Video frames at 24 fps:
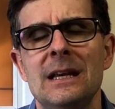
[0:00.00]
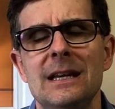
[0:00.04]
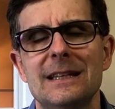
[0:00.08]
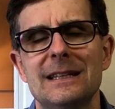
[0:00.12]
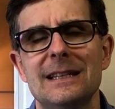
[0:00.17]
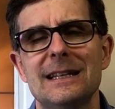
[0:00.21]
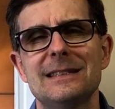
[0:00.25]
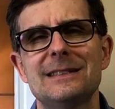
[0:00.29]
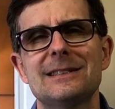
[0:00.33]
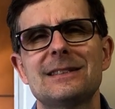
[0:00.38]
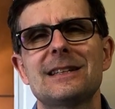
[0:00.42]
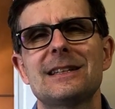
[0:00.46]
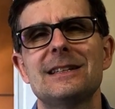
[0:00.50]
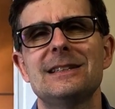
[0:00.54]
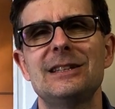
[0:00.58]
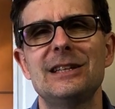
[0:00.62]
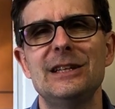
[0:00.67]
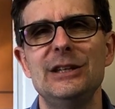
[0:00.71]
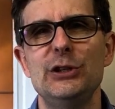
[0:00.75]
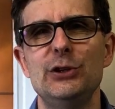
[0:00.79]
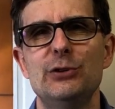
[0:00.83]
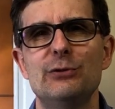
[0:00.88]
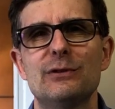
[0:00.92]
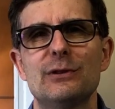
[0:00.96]
Let's
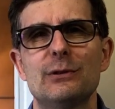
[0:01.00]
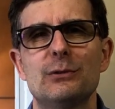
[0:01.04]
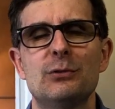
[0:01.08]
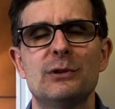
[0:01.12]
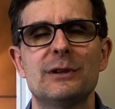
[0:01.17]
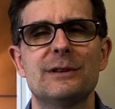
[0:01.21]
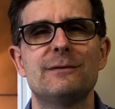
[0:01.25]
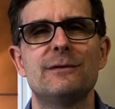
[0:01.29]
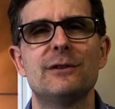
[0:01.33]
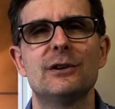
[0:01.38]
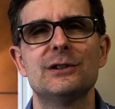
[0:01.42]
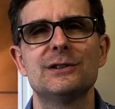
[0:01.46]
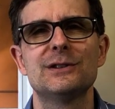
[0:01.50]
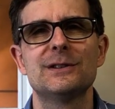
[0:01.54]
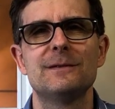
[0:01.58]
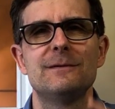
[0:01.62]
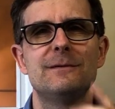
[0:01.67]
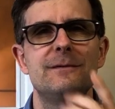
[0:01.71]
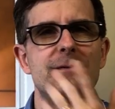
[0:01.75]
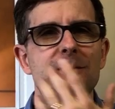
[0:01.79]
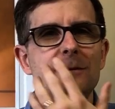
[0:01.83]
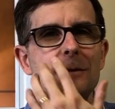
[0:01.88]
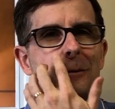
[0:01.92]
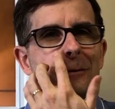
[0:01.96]
continue with verse
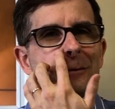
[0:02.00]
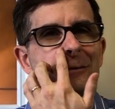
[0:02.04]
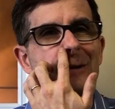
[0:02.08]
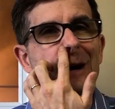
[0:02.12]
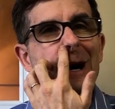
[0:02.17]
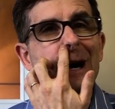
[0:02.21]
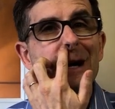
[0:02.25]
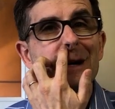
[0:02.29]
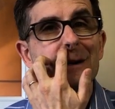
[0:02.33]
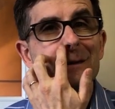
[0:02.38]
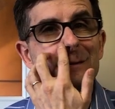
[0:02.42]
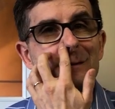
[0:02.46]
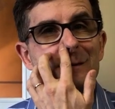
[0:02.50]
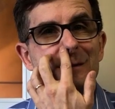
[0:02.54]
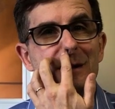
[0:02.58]
5.